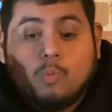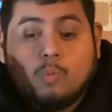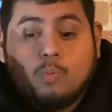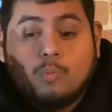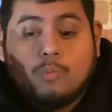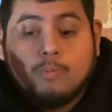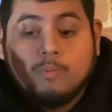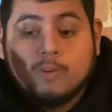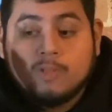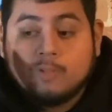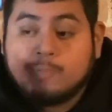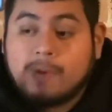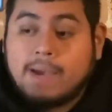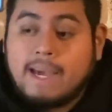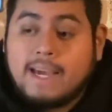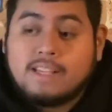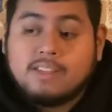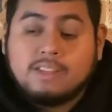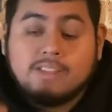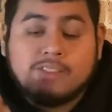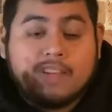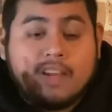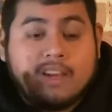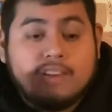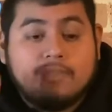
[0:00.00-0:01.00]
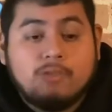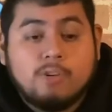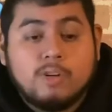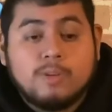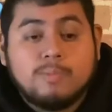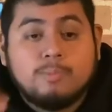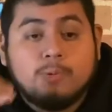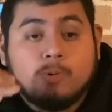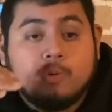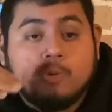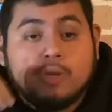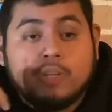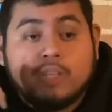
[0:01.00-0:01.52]
was past his halfway
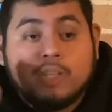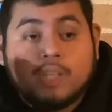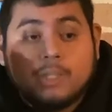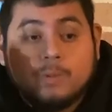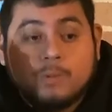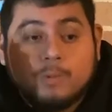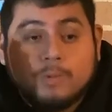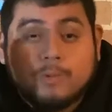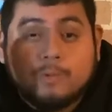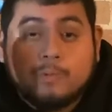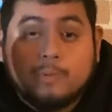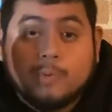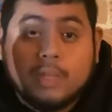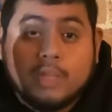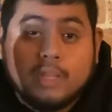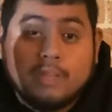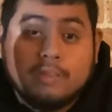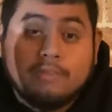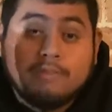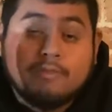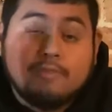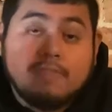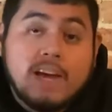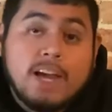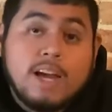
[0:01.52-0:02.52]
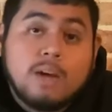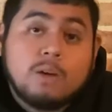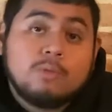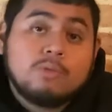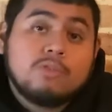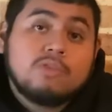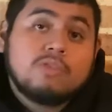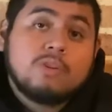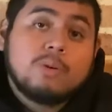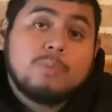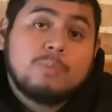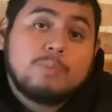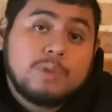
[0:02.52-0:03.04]
point. He found
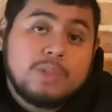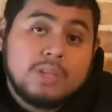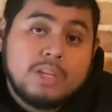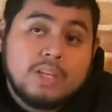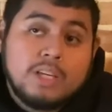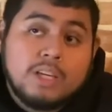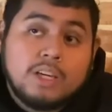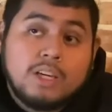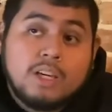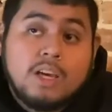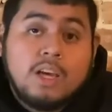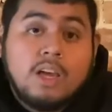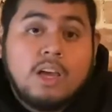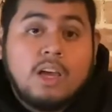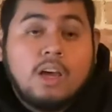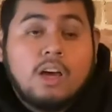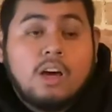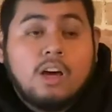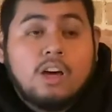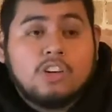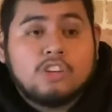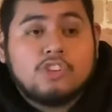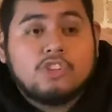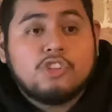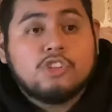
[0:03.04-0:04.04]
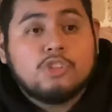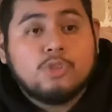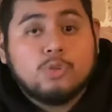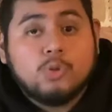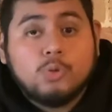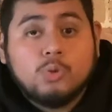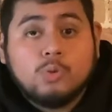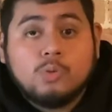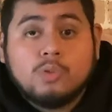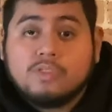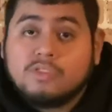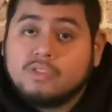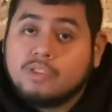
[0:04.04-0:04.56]
something, a
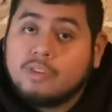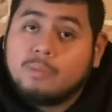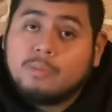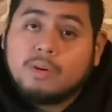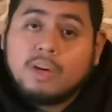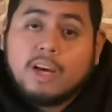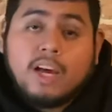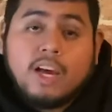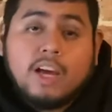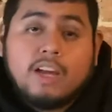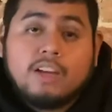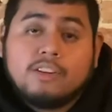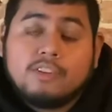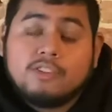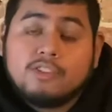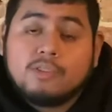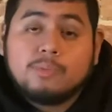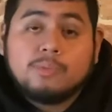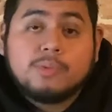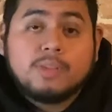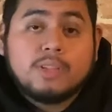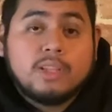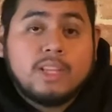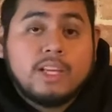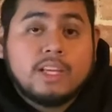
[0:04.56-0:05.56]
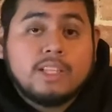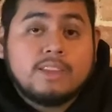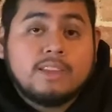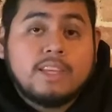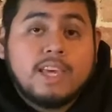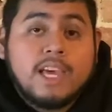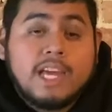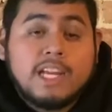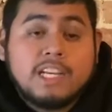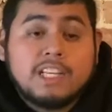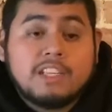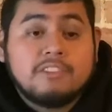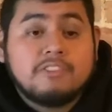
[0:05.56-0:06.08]
shoe of some kind or something like that,
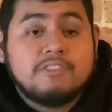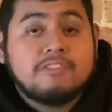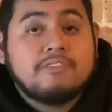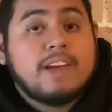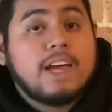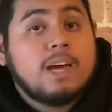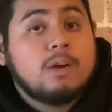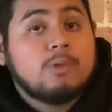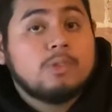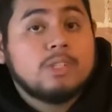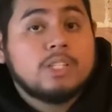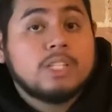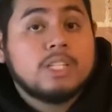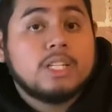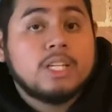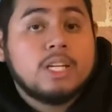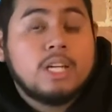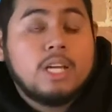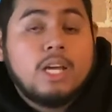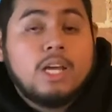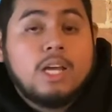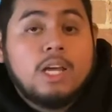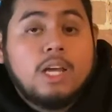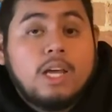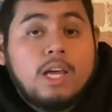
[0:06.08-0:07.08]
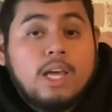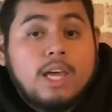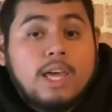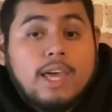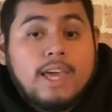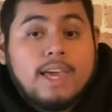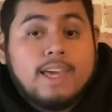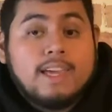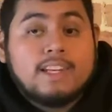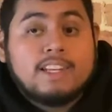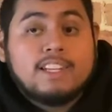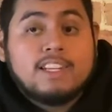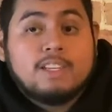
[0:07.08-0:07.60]
and he found it,
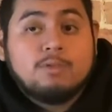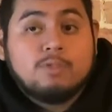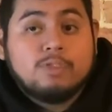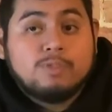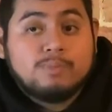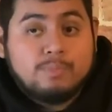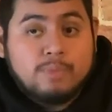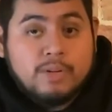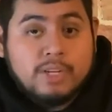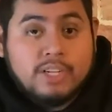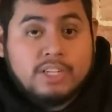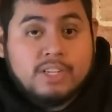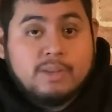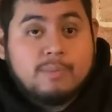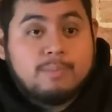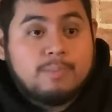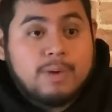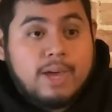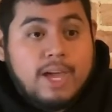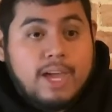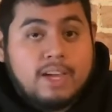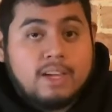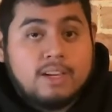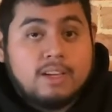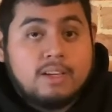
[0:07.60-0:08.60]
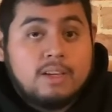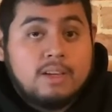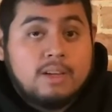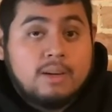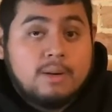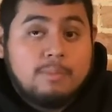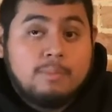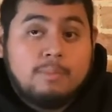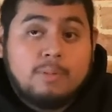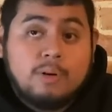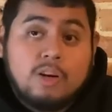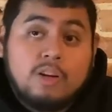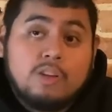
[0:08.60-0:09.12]
and he was bringing it back.
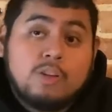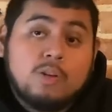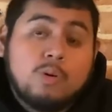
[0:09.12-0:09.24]
But on the